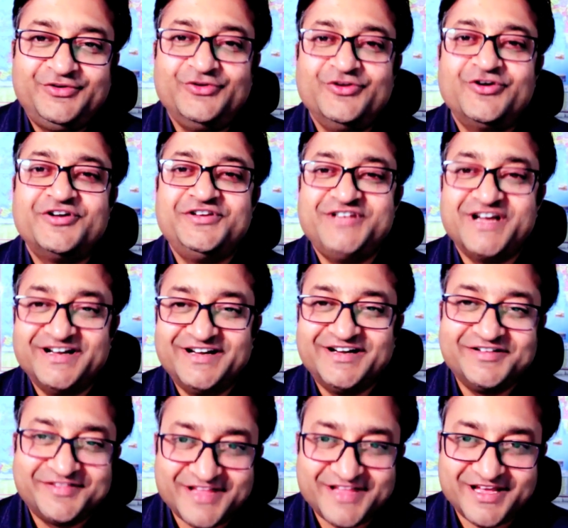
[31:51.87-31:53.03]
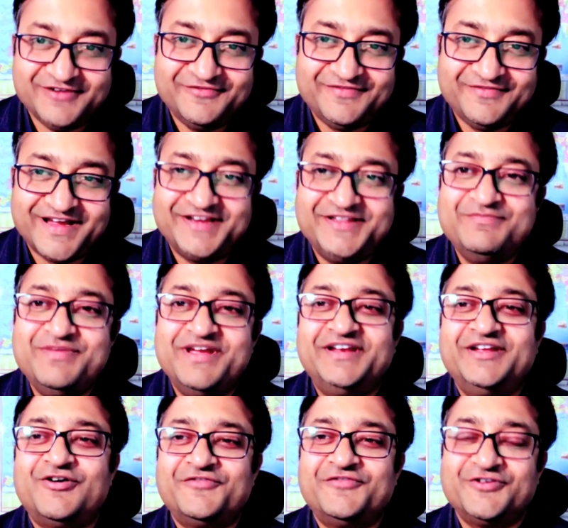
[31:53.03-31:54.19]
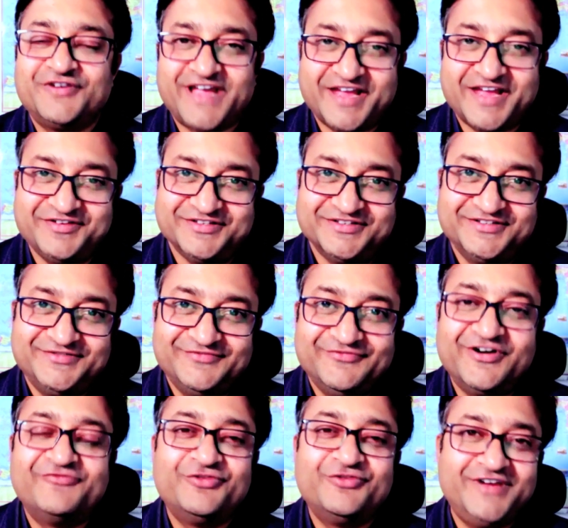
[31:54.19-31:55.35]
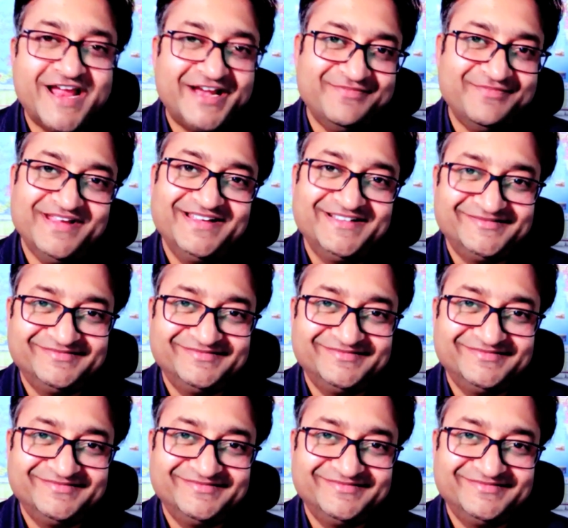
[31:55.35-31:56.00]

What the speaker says: to your younger self at the beginning of your career, what would that be?